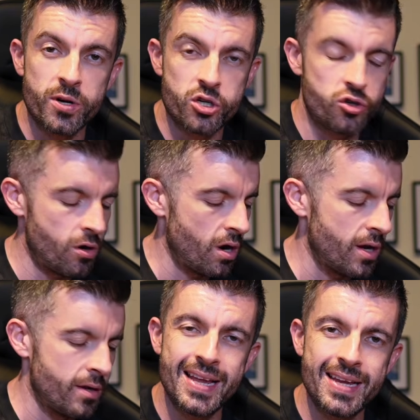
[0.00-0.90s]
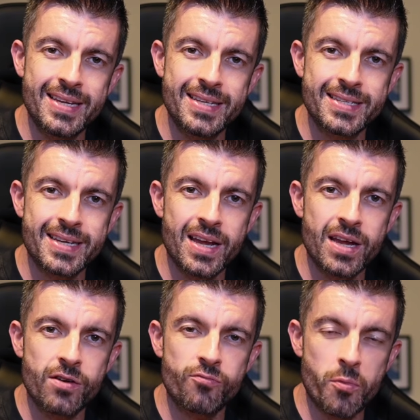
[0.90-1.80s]
to try is
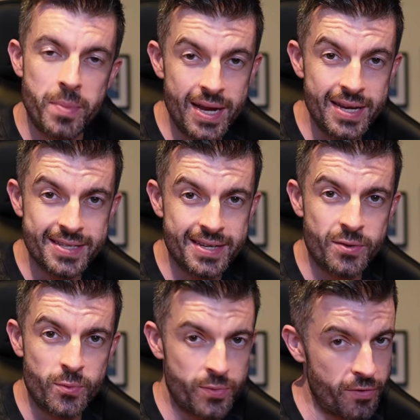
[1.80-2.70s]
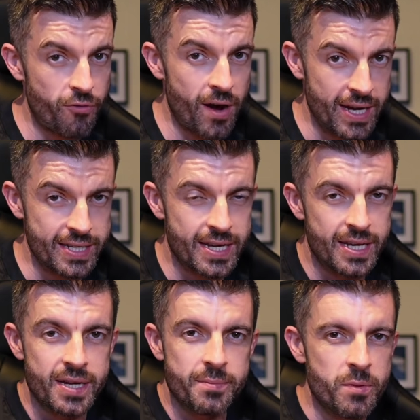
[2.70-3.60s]
repeat the phrase,
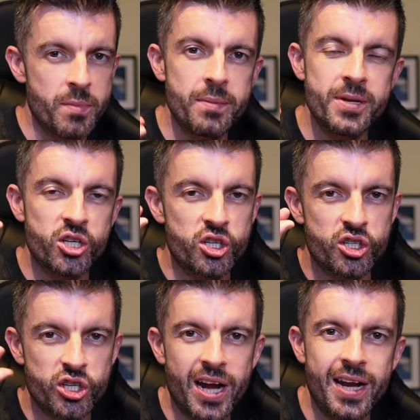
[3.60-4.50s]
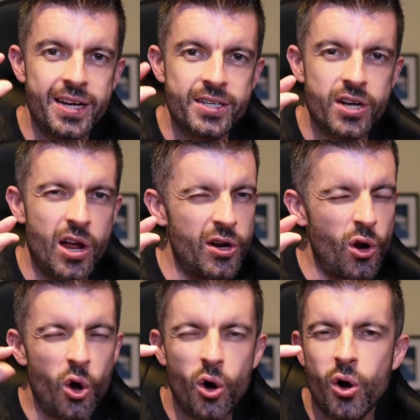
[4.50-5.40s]
but maybe just change an
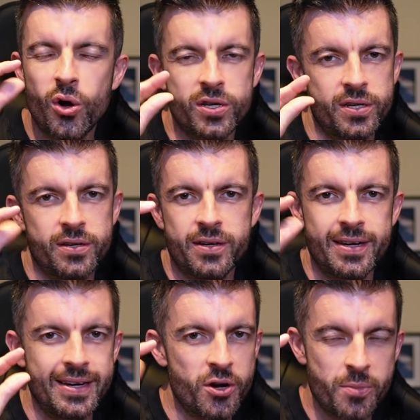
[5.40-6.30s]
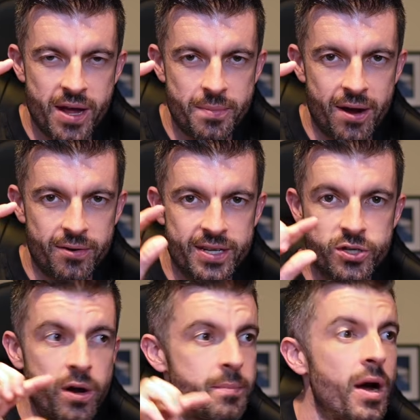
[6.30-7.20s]
odd little bit about it.
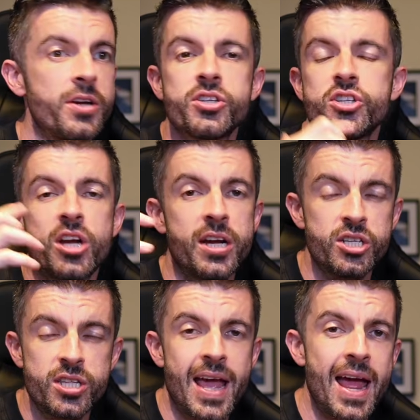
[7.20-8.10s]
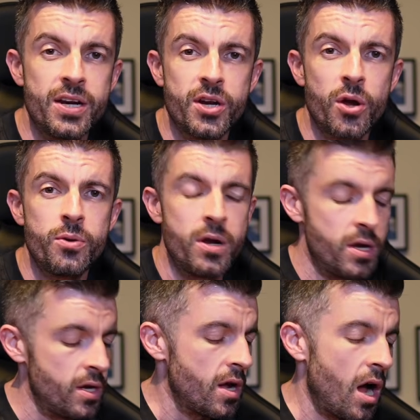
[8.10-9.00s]
So I might just change the end note.
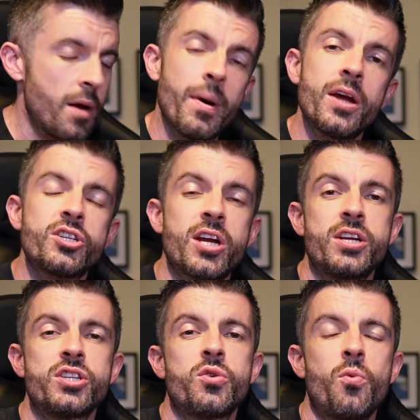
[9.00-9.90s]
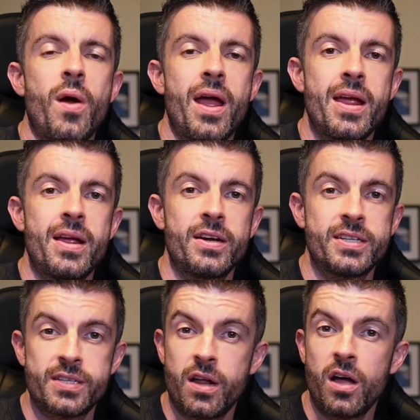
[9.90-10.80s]
I might change the way I
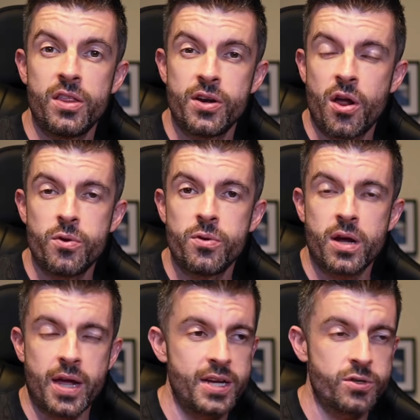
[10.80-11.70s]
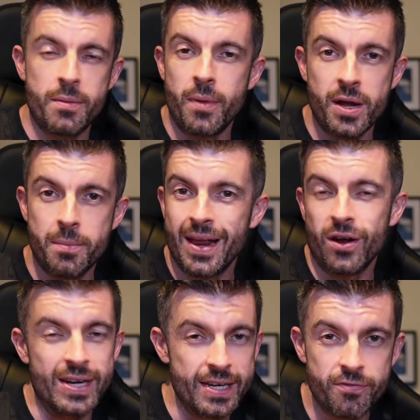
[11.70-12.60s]
start the note. Okay, so I might play it
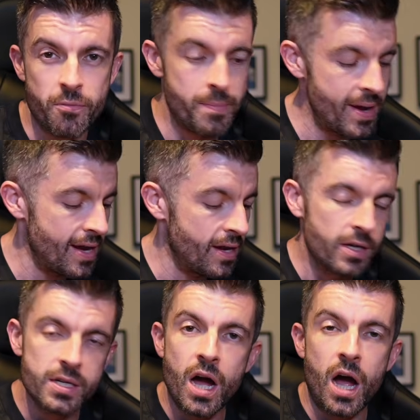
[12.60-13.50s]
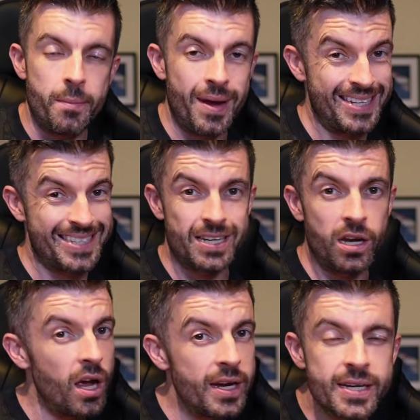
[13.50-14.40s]
on a different beat. I may
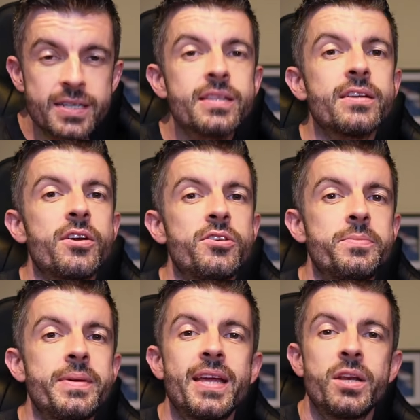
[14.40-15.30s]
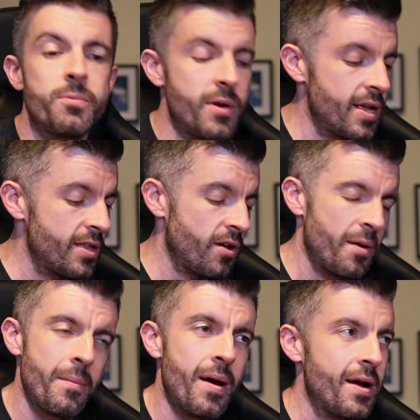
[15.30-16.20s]
slide into the note to begin with. I
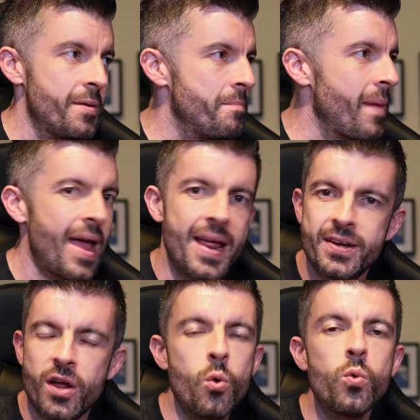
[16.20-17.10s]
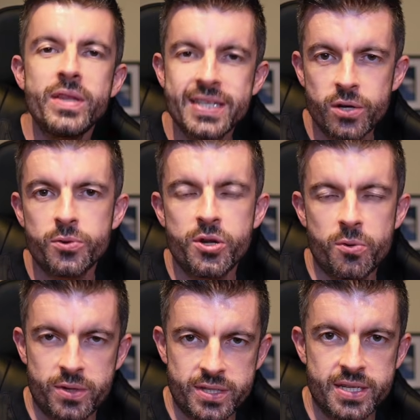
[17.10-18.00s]
might bend. All these little
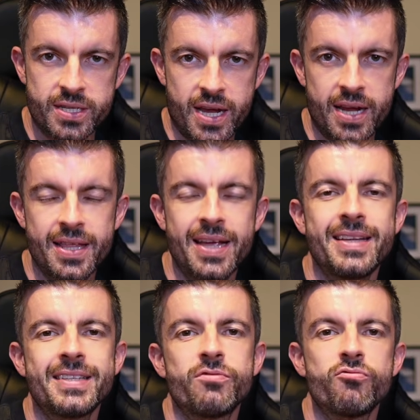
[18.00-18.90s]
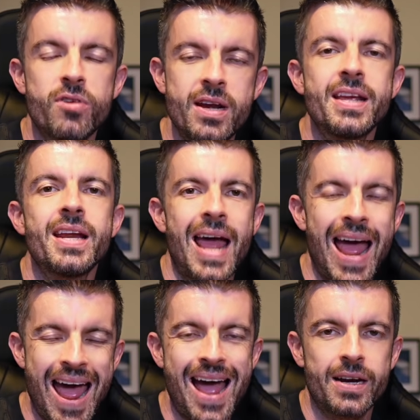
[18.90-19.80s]
nuances, okay, these are really going to
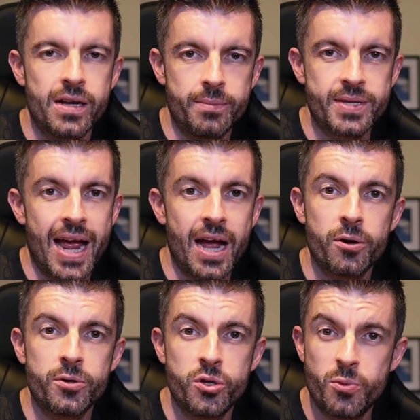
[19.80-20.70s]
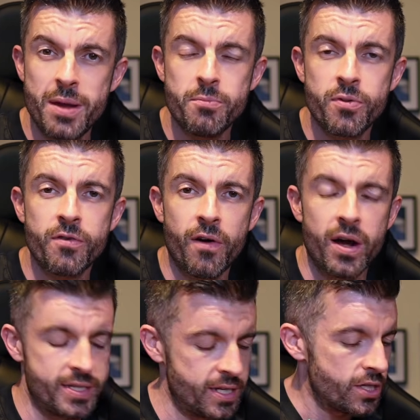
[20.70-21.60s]
add up to how you
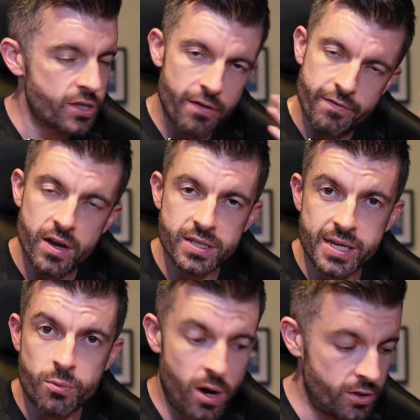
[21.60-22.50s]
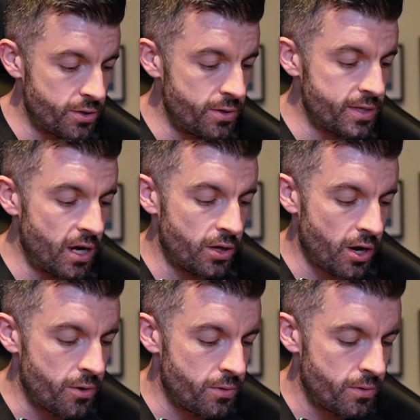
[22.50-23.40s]
improvise. So firstly, what I'll do is I'll
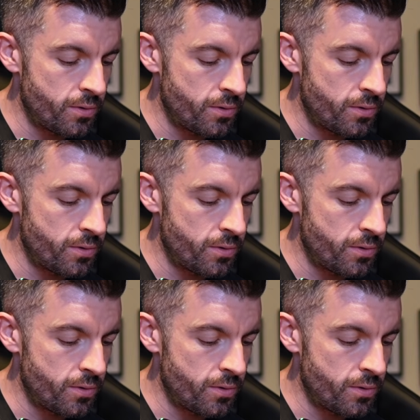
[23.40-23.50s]
go.